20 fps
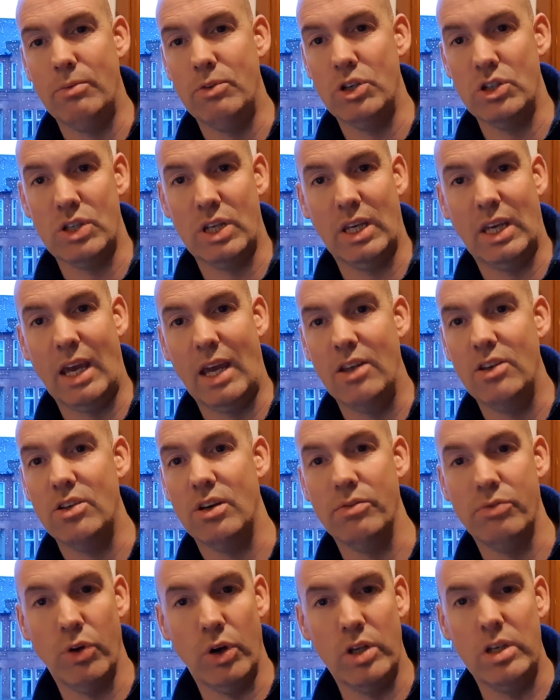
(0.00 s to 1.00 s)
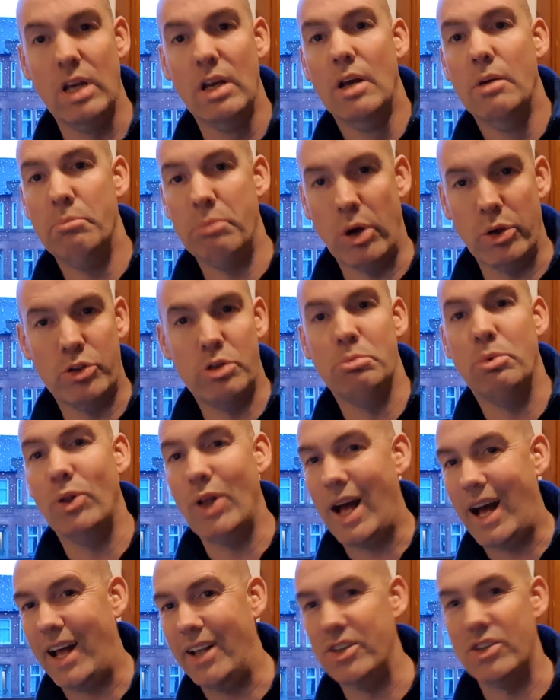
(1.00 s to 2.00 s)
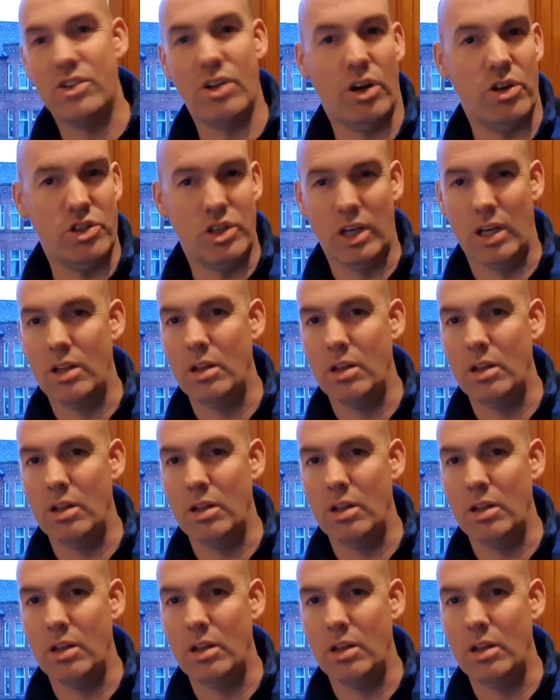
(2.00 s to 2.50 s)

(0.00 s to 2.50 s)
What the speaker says: just again to avoid multiple hands touching